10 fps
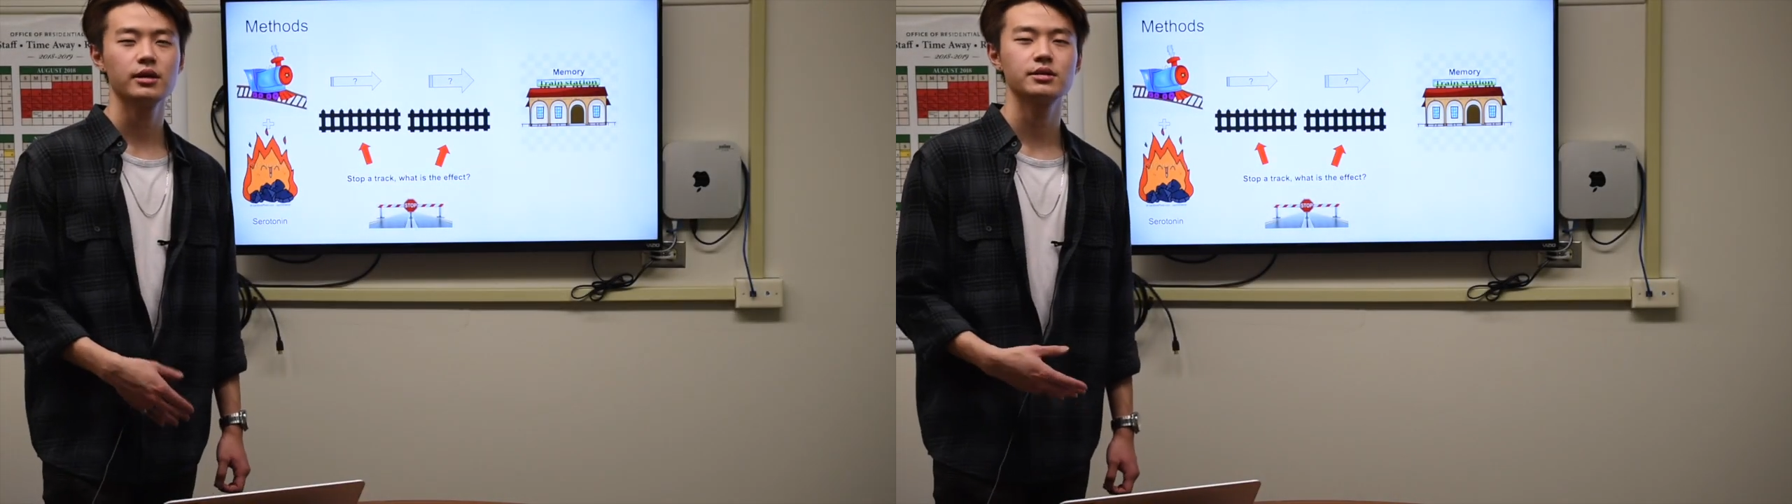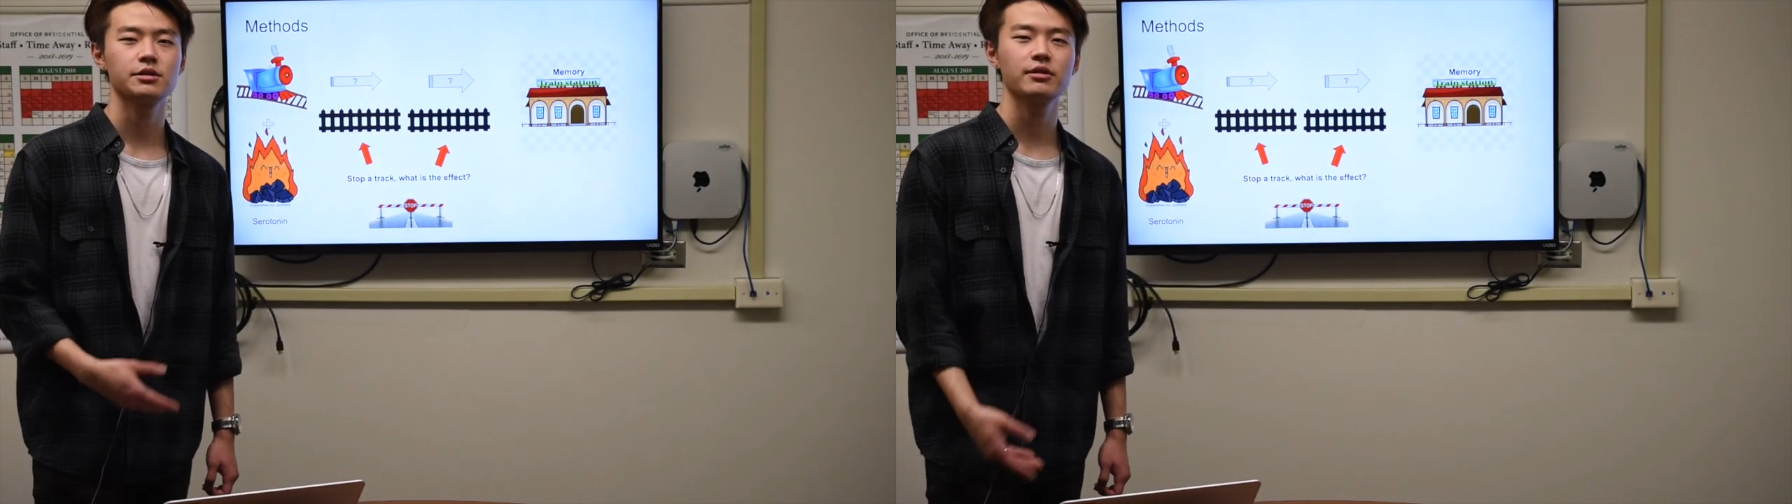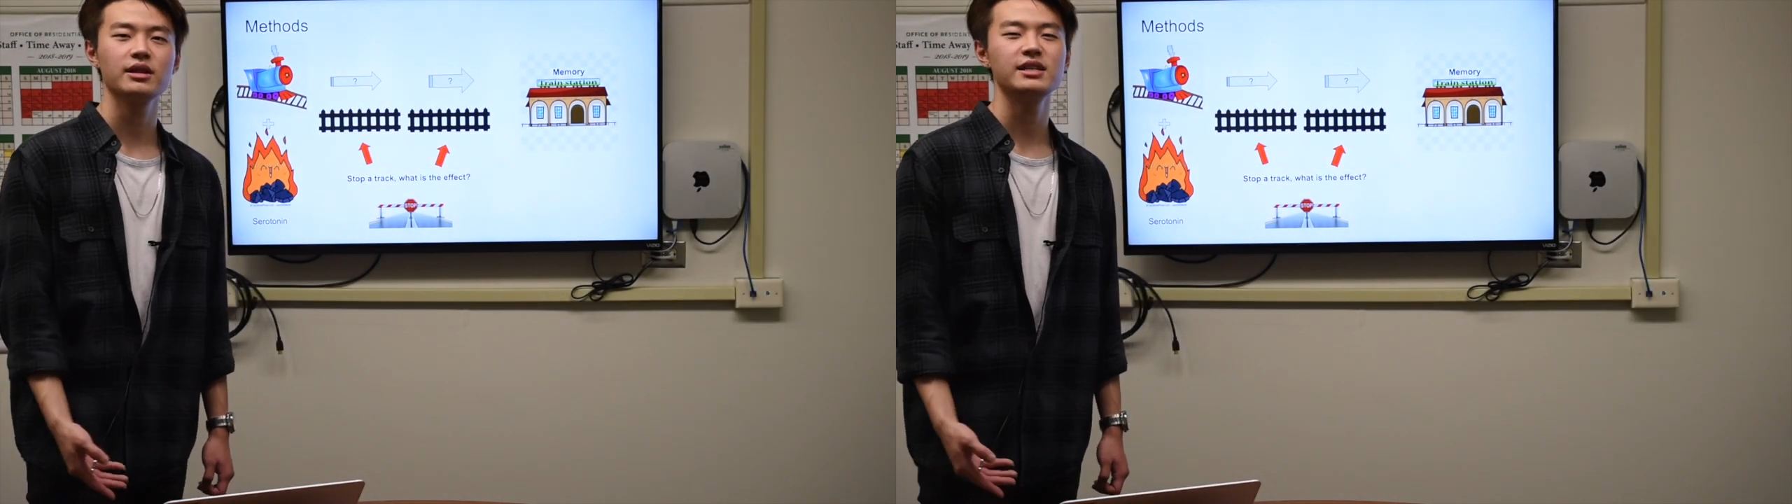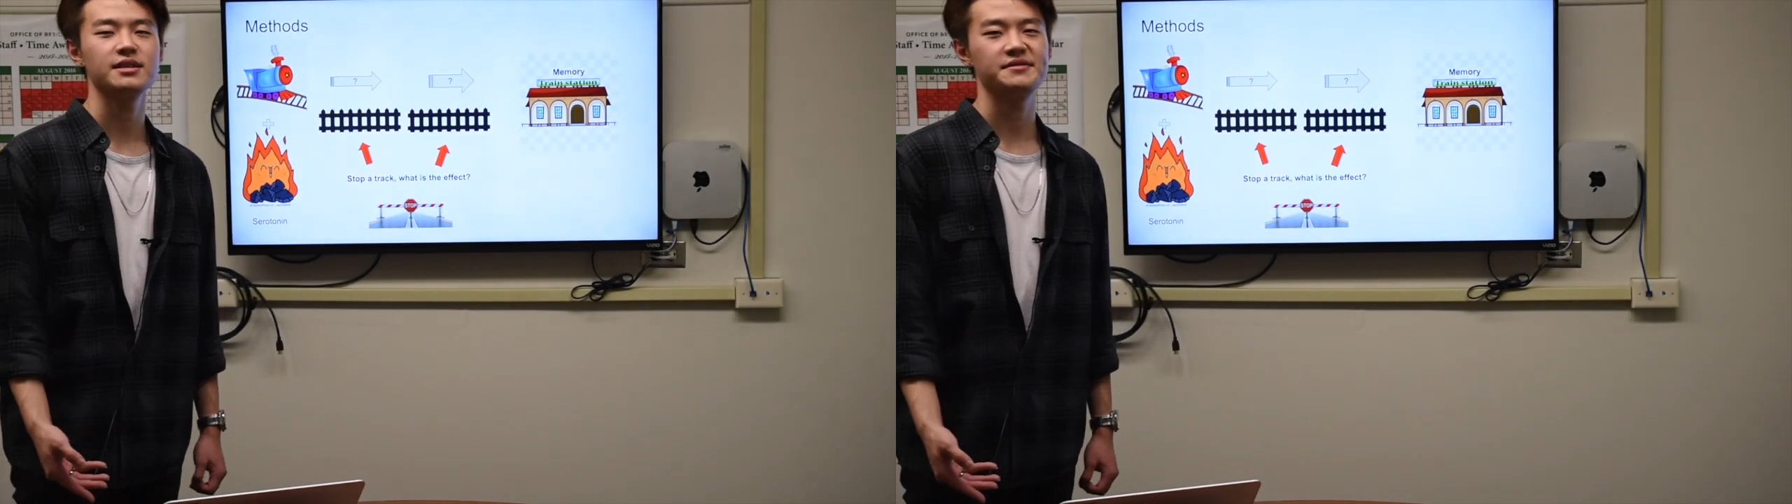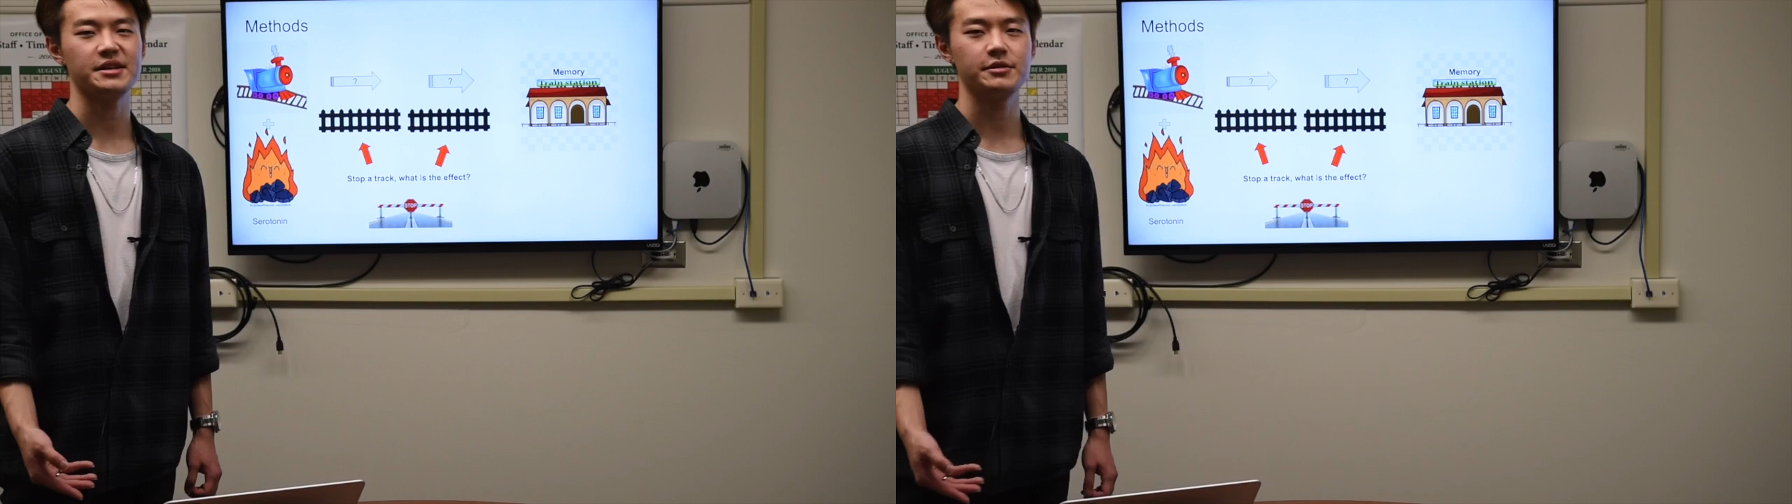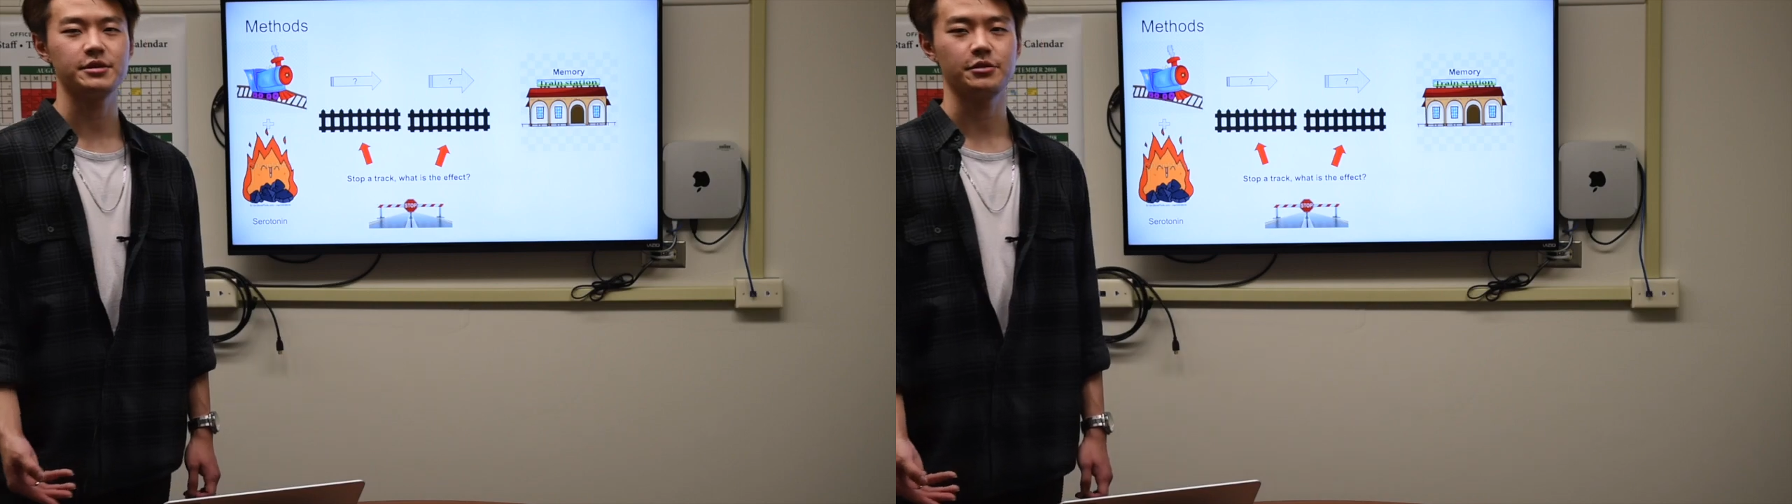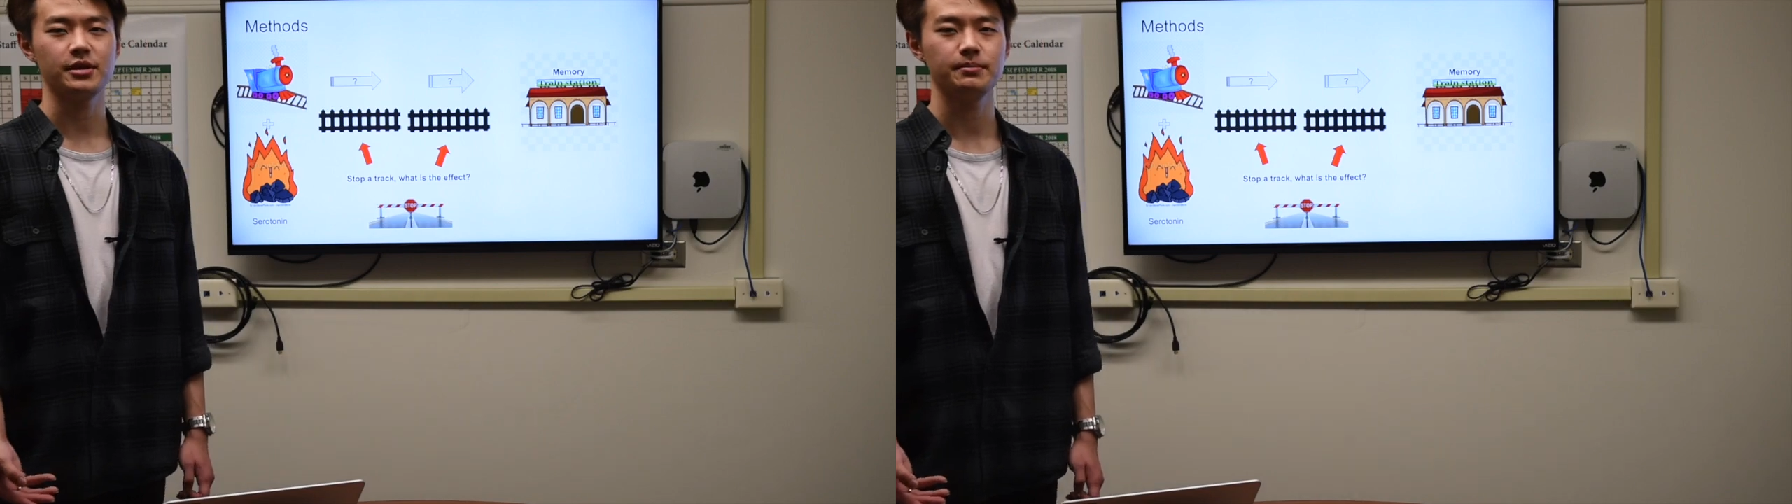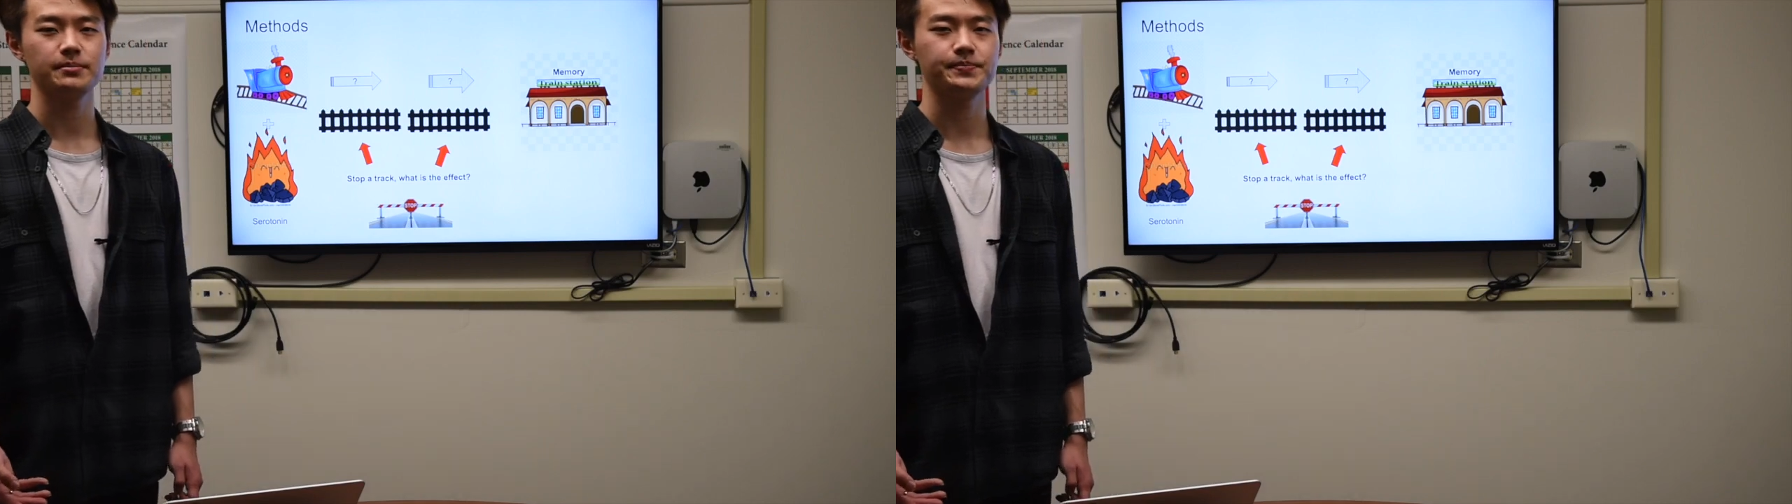is the release of serotonin.